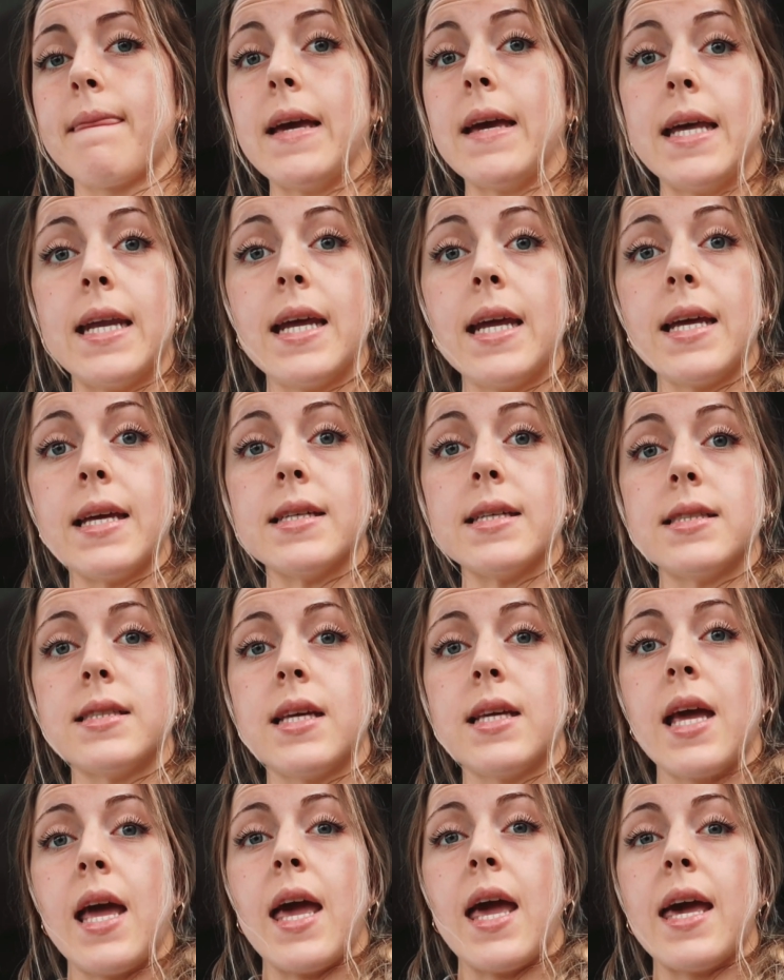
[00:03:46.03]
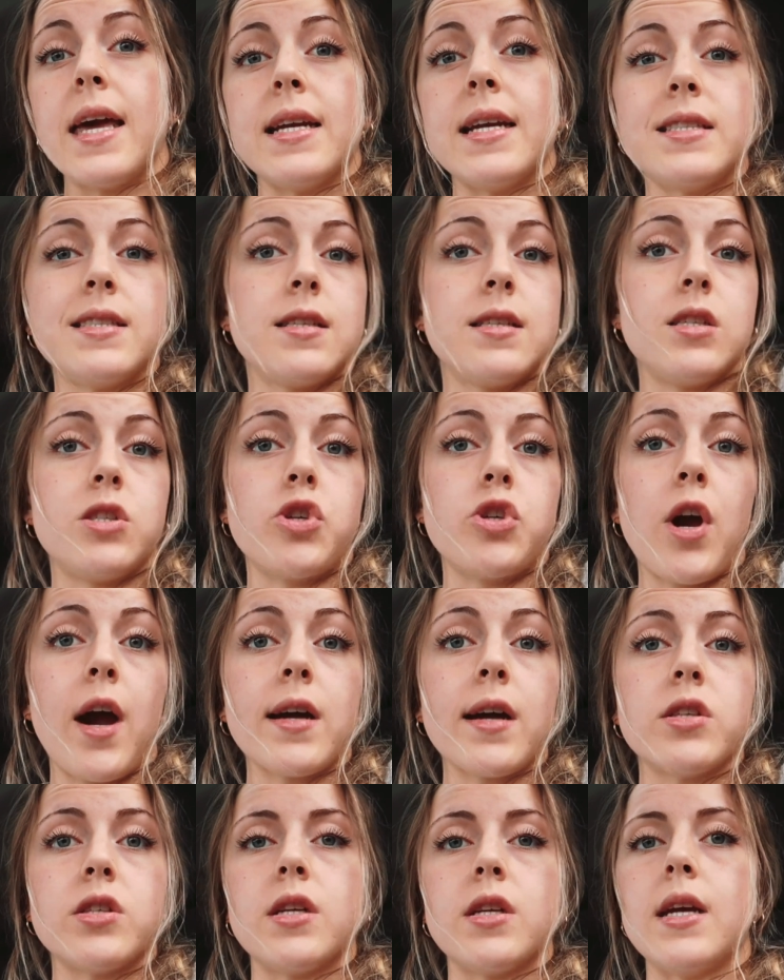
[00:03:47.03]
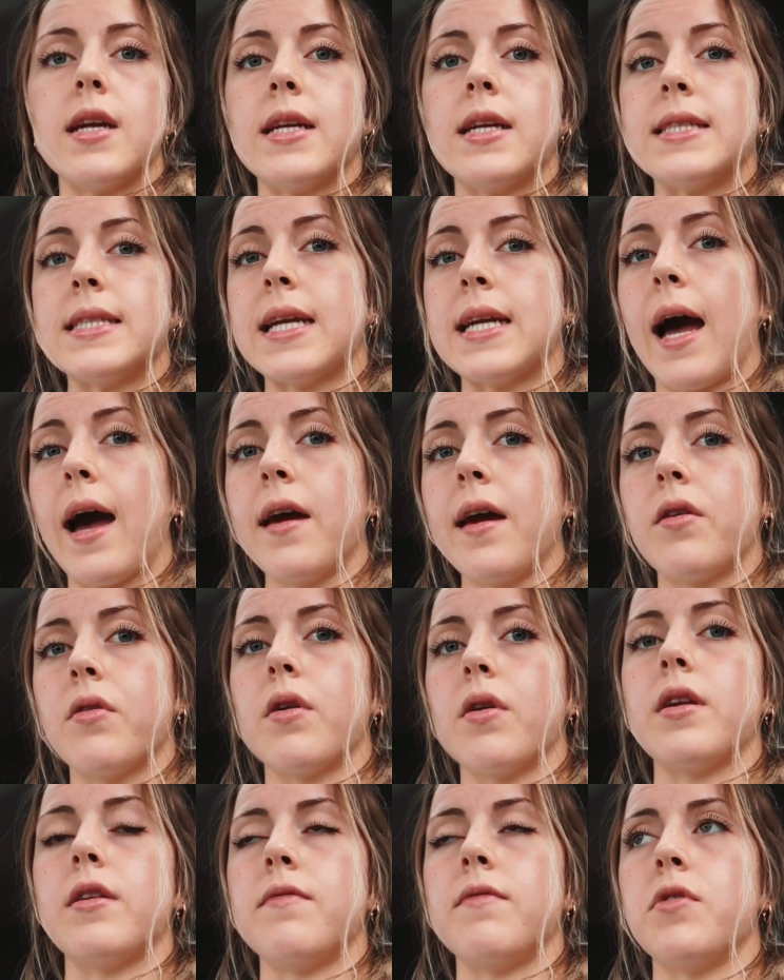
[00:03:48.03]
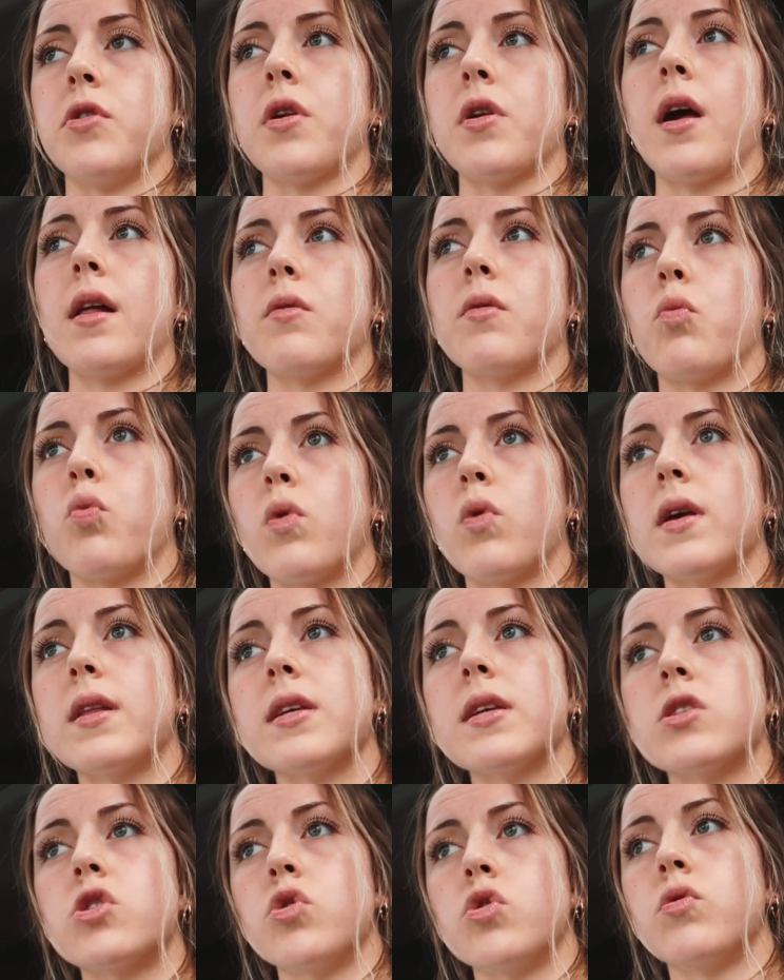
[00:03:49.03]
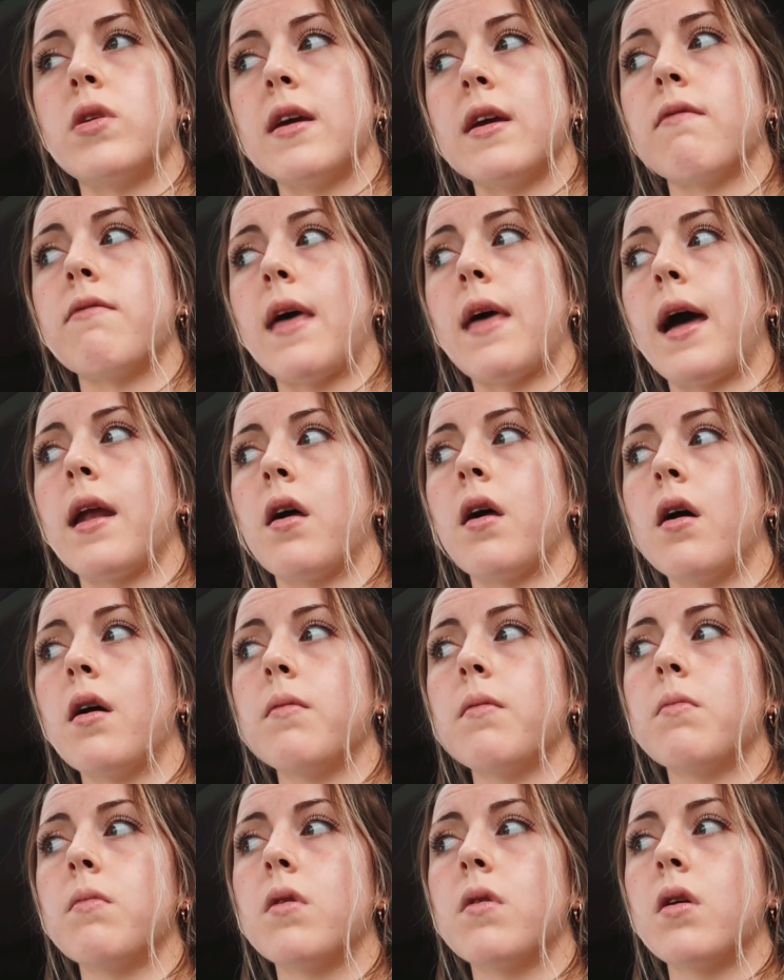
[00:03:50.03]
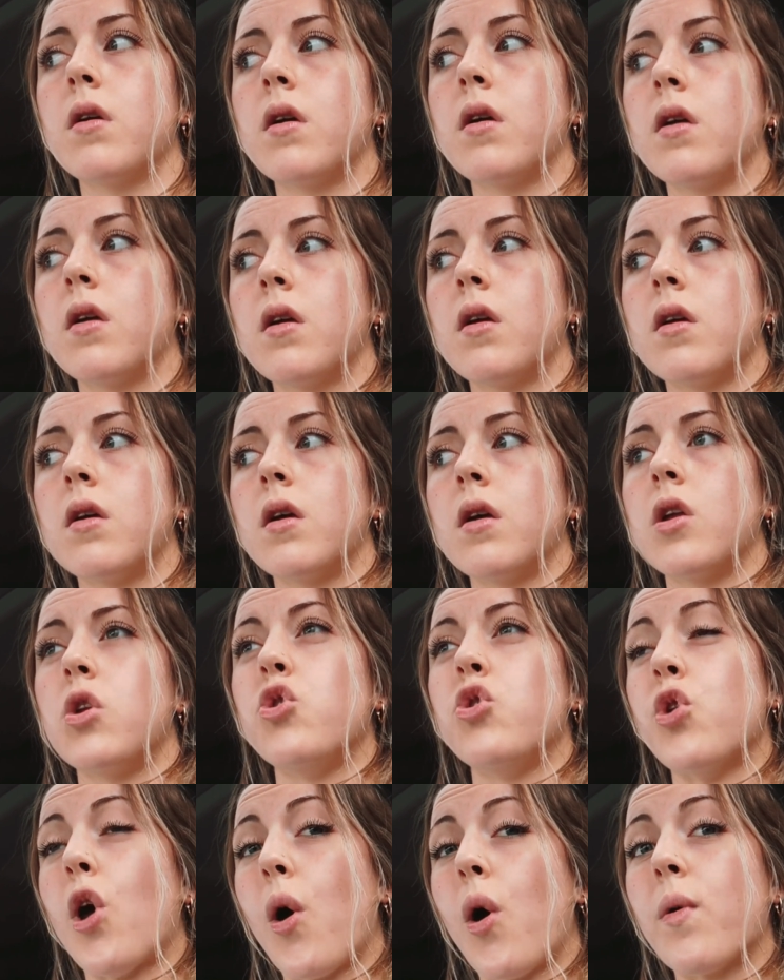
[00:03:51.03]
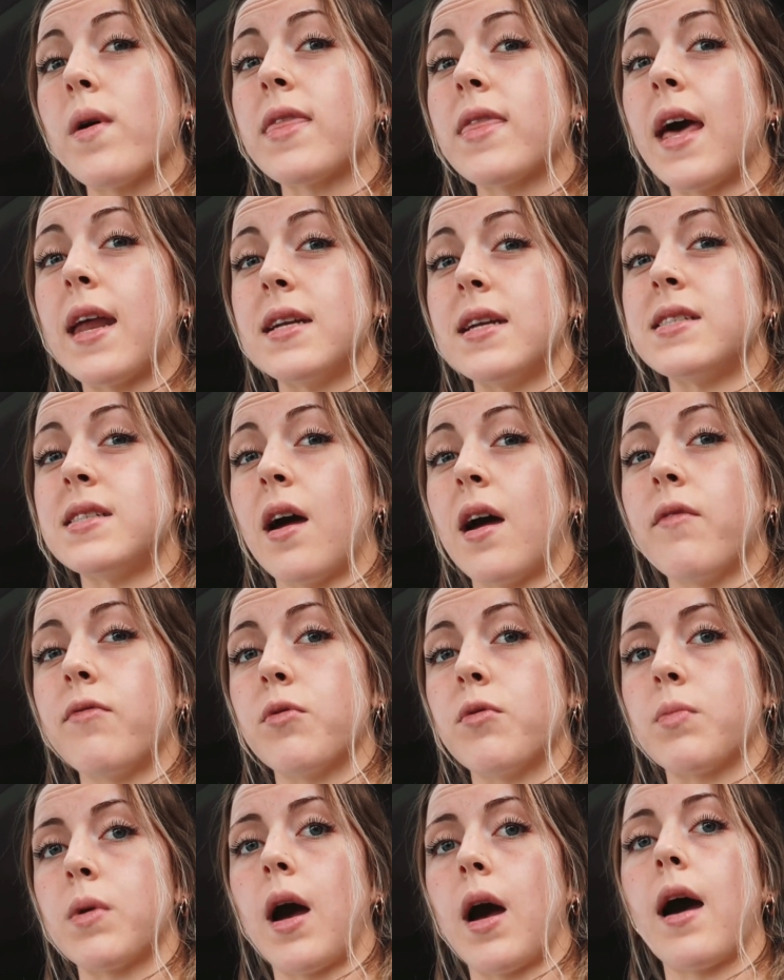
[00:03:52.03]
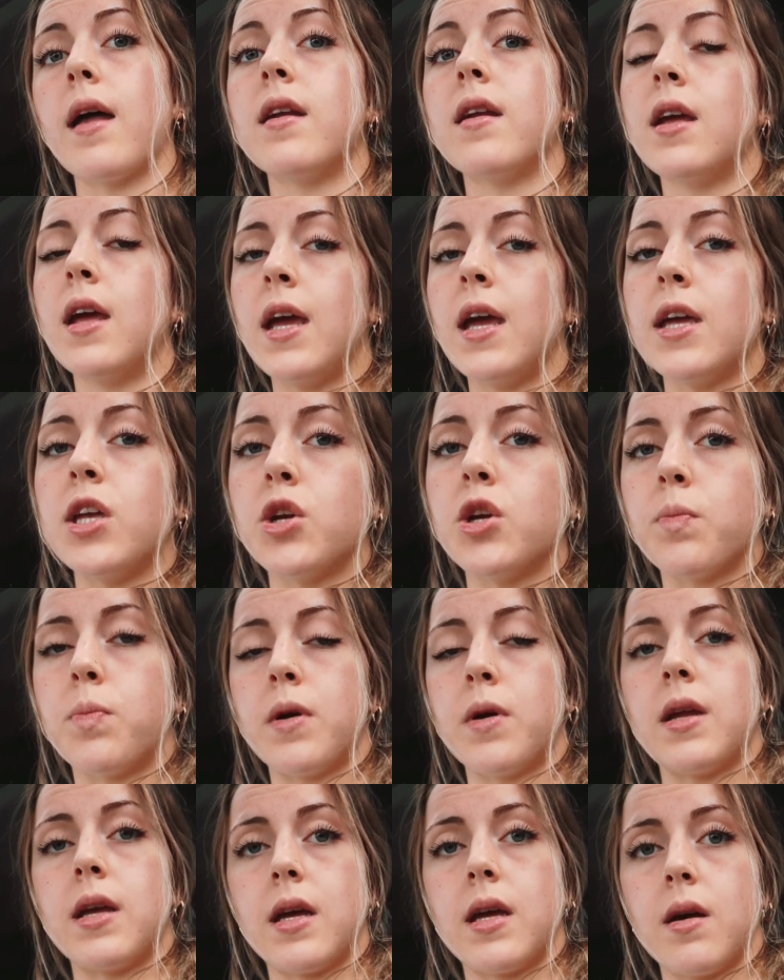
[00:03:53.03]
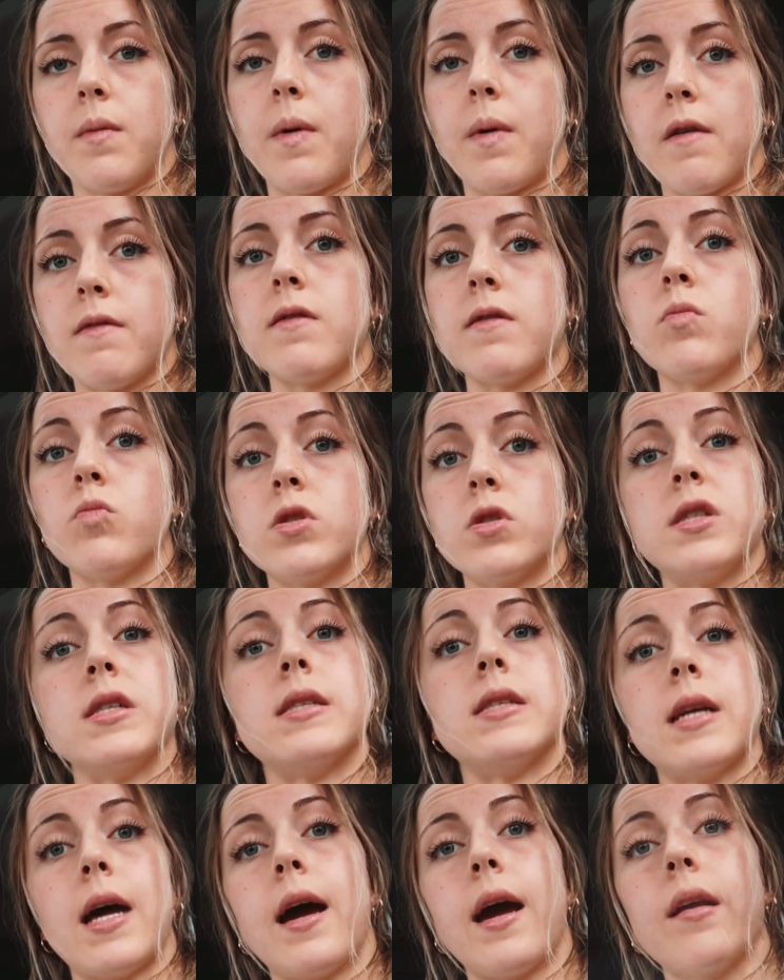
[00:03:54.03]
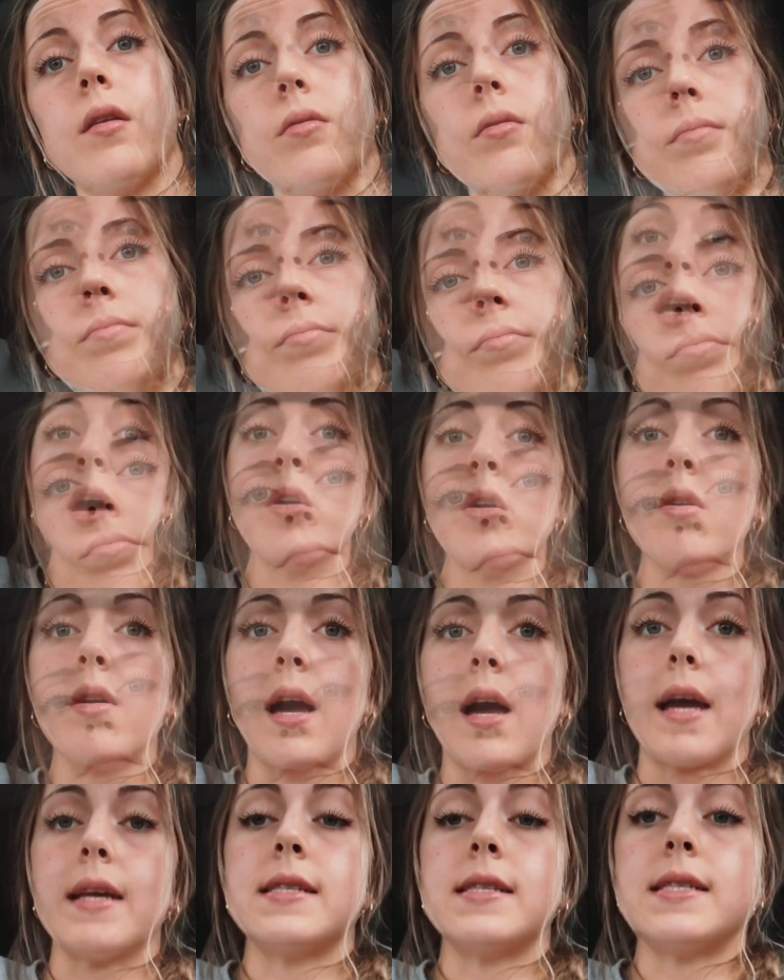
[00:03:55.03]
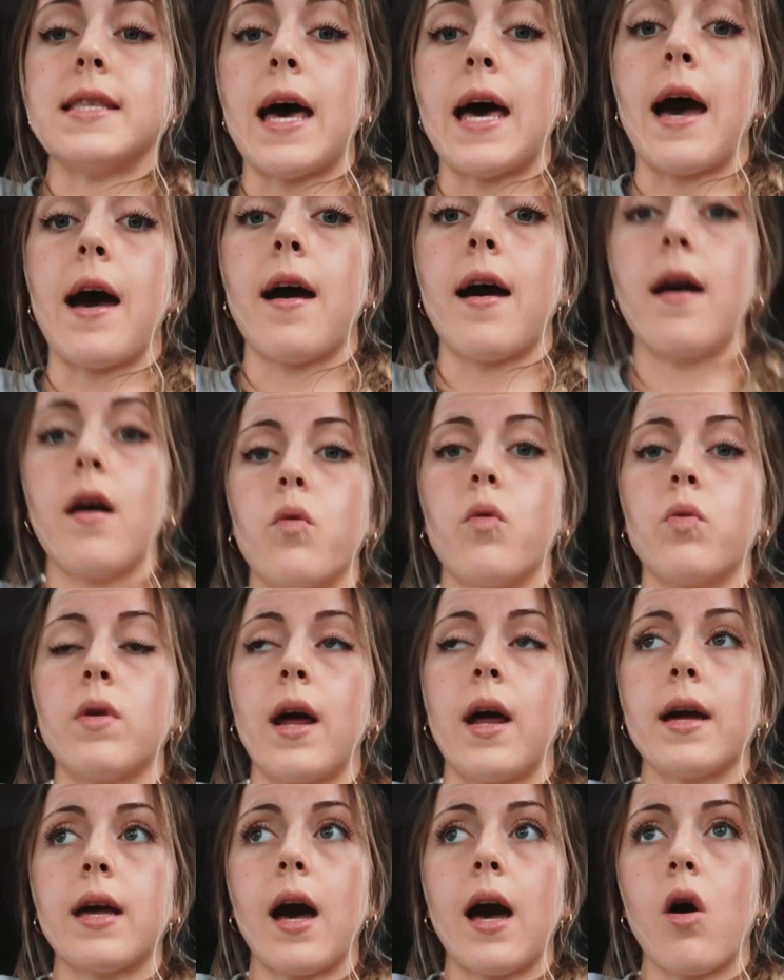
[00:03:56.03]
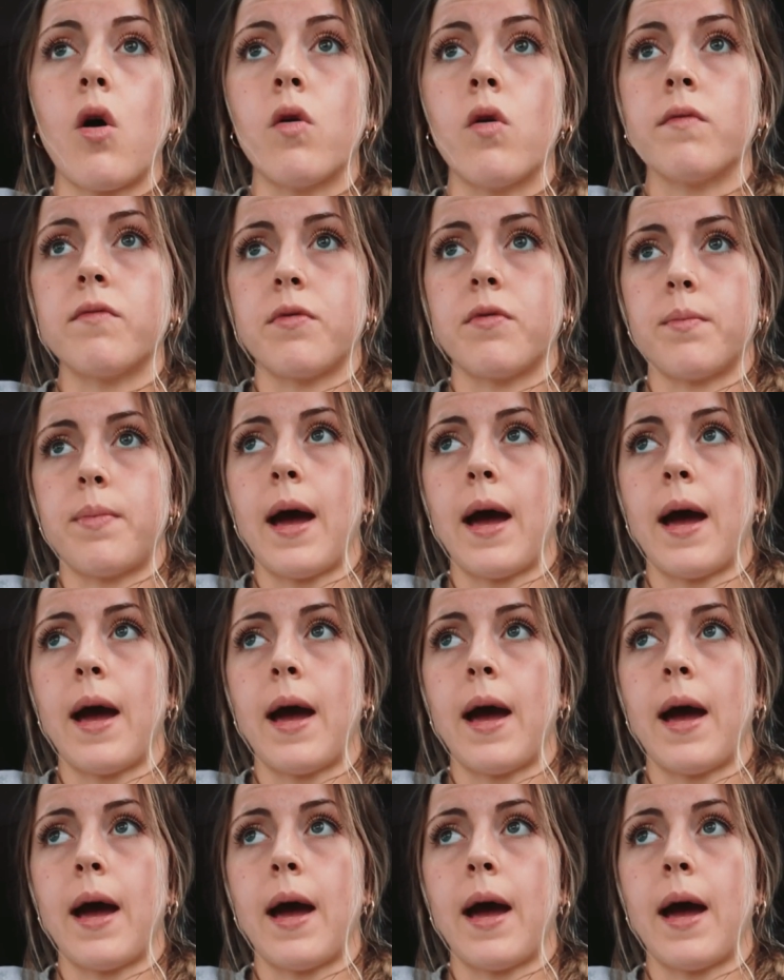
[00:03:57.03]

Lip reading: It is, and it's a distraction, and it's an idol, and if you're not willing to give that up, knowing that it's not from God, you're putting it above Him, which is an idol. I want to tell you guys that when I got home from